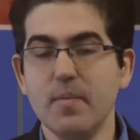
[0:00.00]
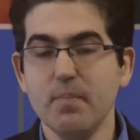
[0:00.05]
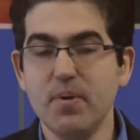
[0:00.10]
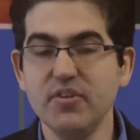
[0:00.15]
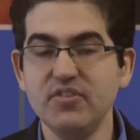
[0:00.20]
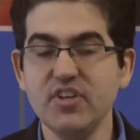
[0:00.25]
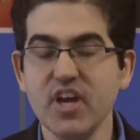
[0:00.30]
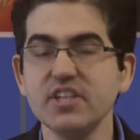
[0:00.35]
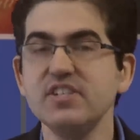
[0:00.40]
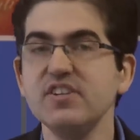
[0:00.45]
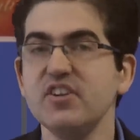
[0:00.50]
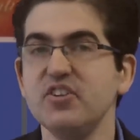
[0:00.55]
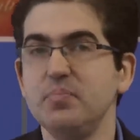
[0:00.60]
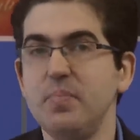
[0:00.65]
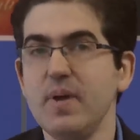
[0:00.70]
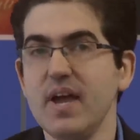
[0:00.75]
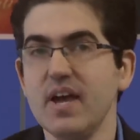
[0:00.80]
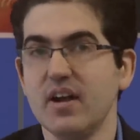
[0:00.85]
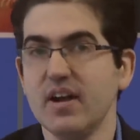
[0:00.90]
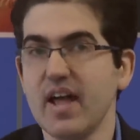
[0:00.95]
position has
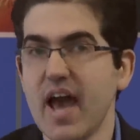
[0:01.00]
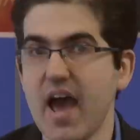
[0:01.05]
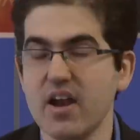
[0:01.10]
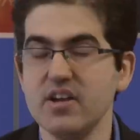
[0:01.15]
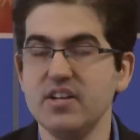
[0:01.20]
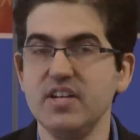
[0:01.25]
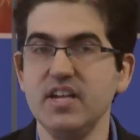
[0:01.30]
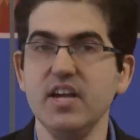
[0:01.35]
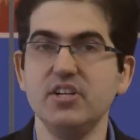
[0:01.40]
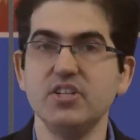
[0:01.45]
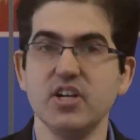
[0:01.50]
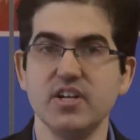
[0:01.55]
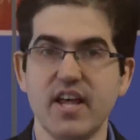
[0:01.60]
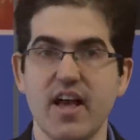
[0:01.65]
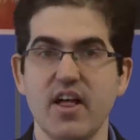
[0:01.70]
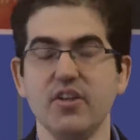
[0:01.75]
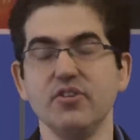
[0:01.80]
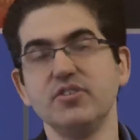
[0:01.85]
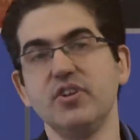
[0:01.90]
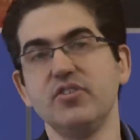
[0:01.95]
been on how to teach
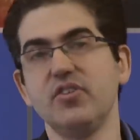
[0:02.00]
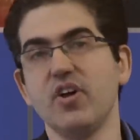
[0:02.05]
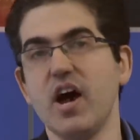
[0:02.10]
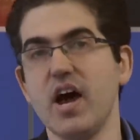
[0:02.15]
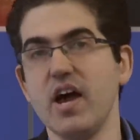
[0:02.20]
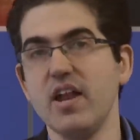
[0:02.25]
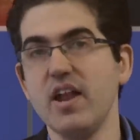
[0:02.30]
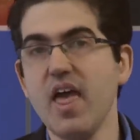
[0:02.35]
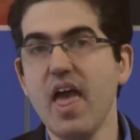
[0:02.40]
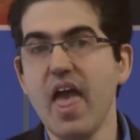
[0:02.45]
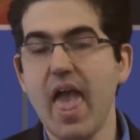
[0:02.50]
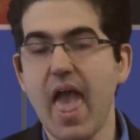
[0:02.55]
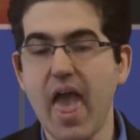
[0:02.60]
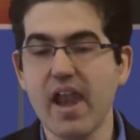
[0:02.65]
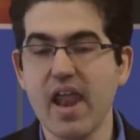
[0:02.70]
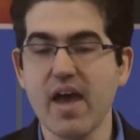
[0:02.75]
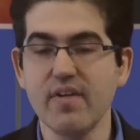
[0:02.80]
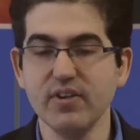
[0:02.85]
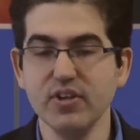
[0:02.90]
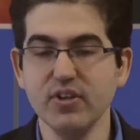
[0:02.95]
intelligent design
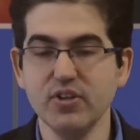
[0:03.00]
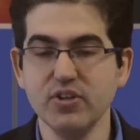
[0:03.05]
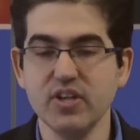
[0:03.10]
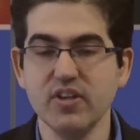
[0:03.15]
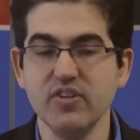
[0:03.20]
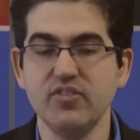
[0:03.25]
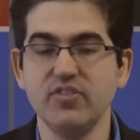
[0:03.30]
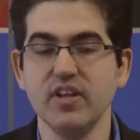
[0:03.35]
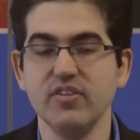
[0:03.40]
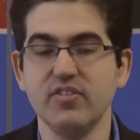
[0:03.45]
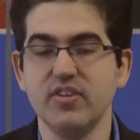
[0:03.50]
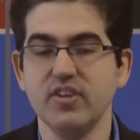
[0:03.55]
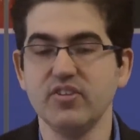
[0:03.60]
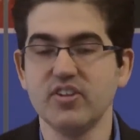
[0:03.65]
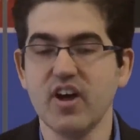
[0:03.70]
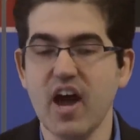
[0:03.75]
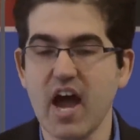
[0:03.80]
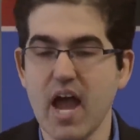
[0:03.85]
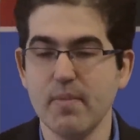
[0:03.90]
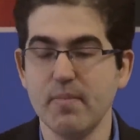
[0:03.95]
and evolution since this
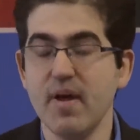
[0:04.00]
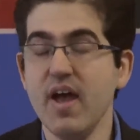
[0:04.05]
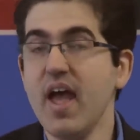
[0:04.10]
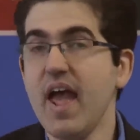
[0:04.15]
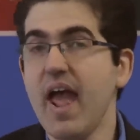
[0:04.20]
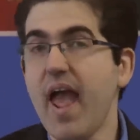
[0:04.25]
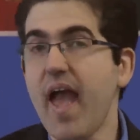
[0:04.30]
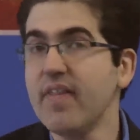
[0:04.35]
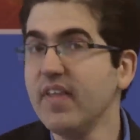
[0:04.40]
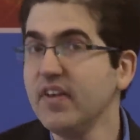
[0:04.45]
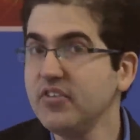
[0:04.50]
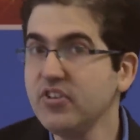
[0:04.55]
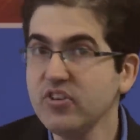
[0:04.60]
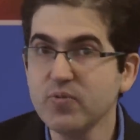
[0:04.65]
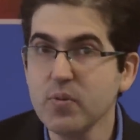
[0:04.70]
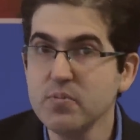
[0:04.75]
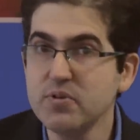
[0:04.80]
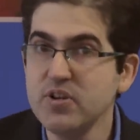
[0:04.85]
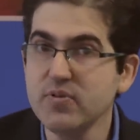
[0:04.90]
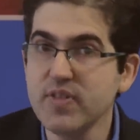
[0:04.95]
time. And this is
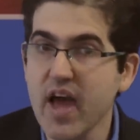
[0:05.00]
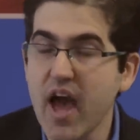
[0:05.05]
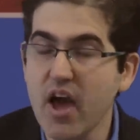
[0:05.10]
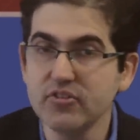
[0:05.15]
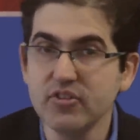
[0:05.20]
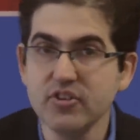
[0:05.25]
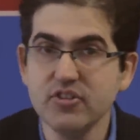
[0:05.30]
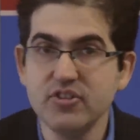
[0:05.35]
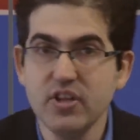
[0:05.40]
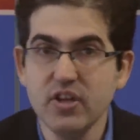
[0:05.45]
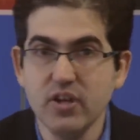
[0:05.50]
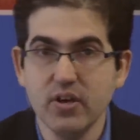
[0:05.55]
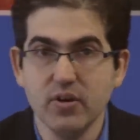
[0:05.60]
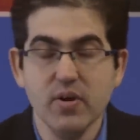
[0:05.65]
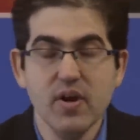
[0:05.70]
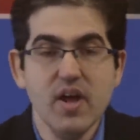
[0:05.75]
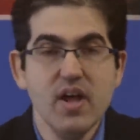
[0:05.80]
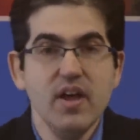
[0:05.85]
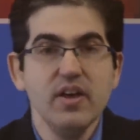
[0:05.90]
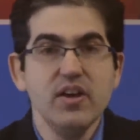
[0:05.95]
from 2002,
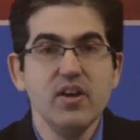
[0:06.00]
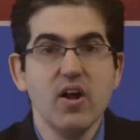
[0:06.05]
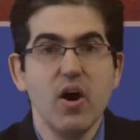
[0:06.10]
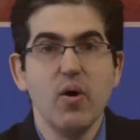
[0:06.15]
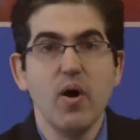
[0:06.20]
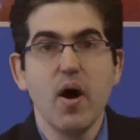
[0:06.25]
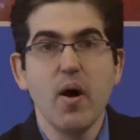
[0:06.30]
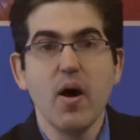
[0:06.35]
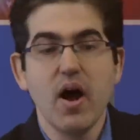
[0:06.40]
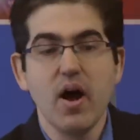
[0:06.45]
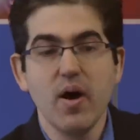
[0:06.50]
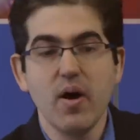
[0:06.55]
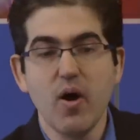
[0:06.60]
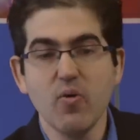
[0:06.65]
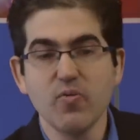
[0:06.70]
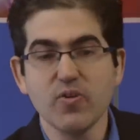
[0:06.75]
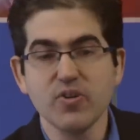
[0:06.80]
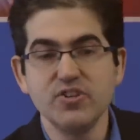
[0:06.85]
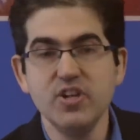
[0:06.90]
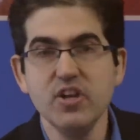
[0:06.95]
you know, uh,
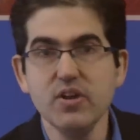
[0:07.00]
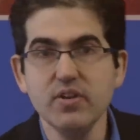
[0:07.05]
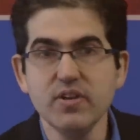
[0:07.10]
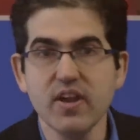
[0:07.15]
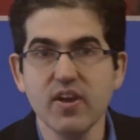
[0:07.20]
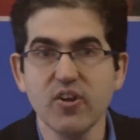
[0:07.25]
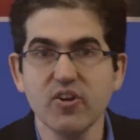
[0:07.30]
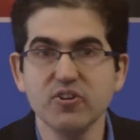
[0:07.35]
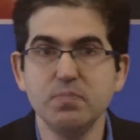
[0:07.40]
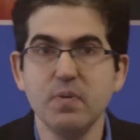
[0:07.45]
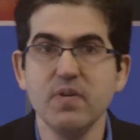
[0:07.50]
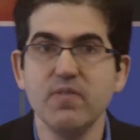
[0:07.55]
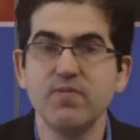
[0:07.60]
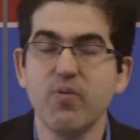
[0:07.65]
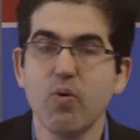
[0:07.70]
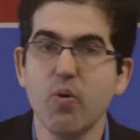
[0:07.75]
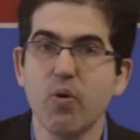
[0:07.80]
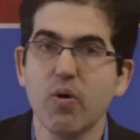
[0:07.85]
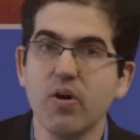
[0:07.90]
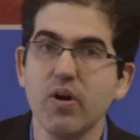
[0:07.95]
over two years
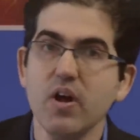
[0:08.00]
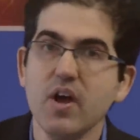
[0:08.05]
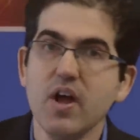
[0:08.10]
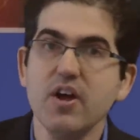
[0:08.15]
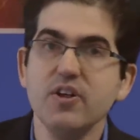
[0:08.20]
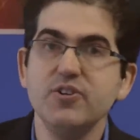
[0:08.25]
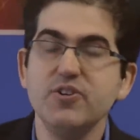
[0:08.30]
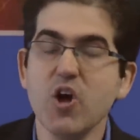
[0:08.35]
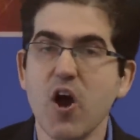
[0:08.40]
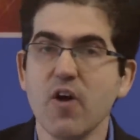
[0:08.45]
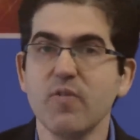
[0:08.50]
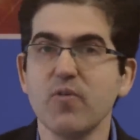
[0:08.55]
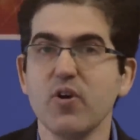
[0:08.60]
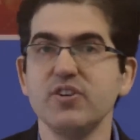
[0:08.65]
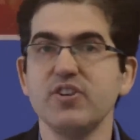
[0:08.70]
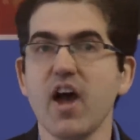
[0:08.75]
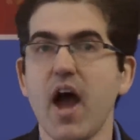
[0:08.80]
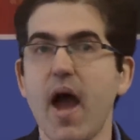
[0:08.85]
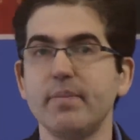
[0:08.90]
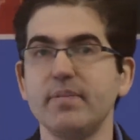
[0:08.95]
before Dover
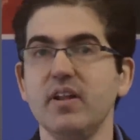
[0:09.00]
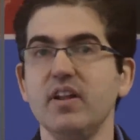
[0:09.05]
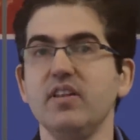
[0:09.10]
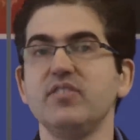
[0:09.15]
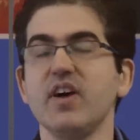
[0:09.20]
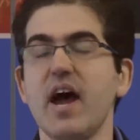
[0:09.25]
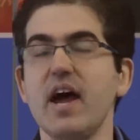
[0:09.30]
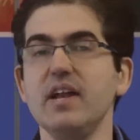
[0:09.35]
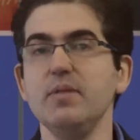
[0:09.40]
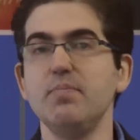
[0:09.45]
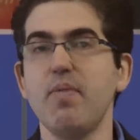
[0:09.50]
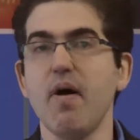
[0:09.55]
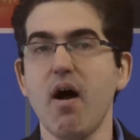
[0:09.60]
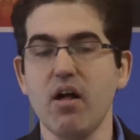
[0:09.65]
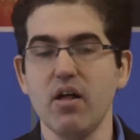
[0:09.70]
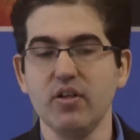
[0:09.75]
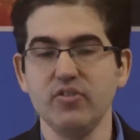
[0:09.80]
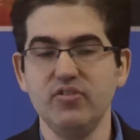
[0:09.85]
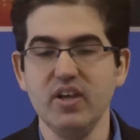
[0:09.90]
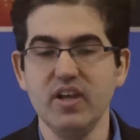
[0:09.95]
adopted its ID
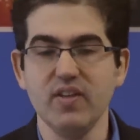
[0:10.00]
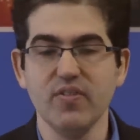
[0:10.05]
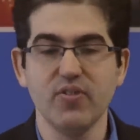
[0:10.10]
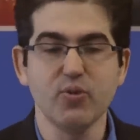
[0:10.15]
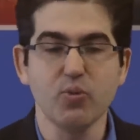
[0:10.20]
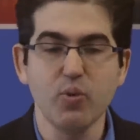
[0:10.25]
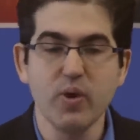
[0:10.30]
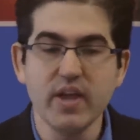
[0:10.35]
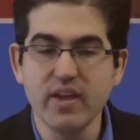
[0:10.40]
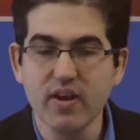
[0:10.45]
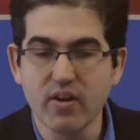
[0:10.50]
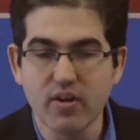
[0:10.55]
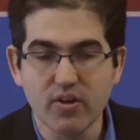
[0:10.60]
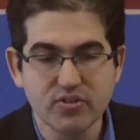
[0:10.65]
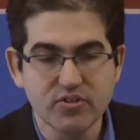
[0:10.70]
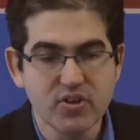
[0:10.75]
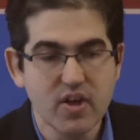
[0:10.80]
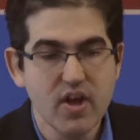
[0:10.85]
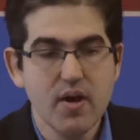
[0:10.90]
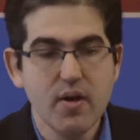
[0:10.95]
policy and three
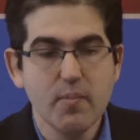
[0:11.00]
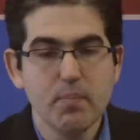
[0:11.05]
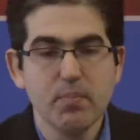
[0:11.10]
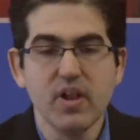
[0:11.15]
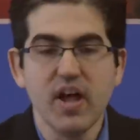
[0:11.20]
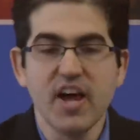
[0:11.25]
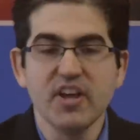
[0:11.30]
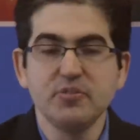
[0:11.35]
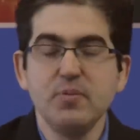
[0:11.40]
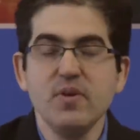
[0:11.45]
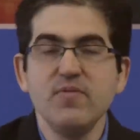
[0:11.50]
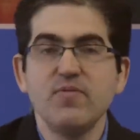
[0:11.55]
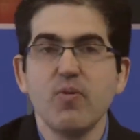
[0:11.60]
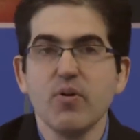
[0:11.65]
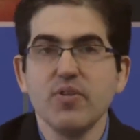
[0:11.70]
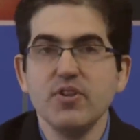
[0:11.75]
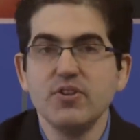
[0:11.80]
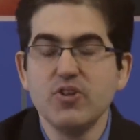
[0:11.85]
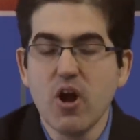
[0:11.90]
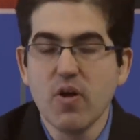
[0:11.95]
years plus
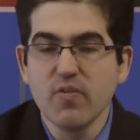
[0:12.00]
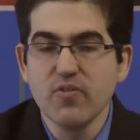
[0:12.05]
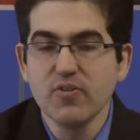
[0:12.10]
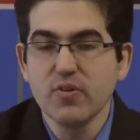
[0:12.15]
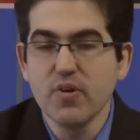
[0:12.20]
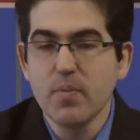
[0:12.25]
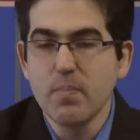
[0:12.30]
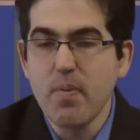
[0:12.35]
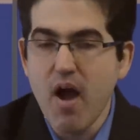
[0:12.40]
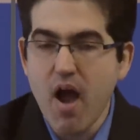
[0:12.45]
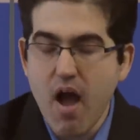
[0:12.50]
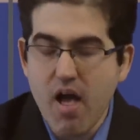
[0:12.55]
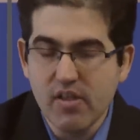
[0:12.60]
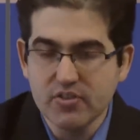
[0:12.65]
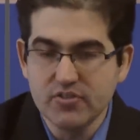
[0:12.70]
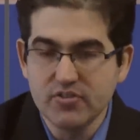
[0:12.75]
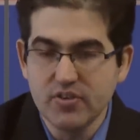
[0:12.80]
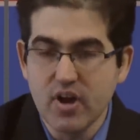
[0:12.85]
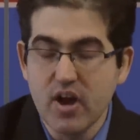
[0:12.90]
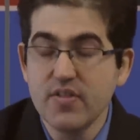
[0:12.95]
before the Dover,
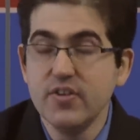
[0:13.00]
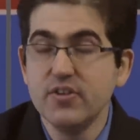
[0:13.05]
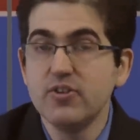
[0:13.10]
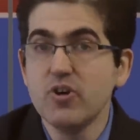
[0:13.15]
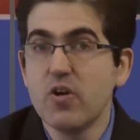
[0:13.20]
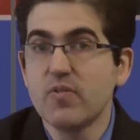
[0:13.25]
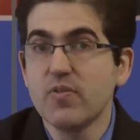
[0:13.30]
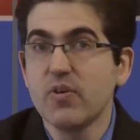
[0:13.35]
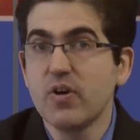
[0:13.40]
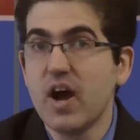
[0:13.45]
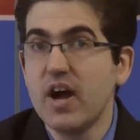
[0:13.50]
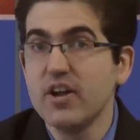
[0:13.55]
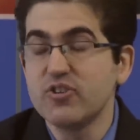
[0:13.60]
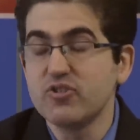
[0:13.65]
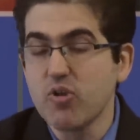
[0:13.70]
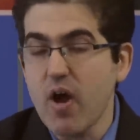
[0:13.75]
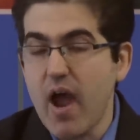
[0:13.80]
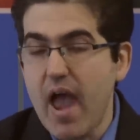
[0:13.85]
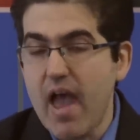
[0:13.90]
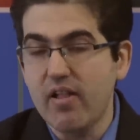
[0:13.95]
policy, uh, the Dover uh,
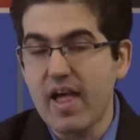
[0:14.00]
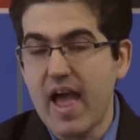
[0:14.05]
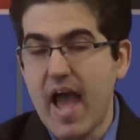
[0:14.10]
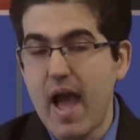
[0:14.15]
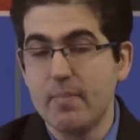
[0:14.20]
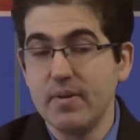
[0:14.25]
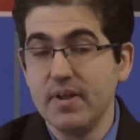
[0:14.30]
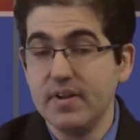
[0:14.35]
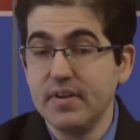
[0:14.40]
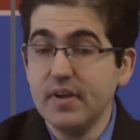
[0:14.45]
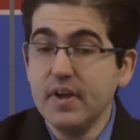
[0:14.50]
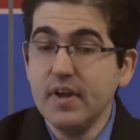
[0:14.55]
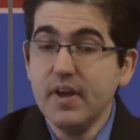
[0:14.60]
trial happened.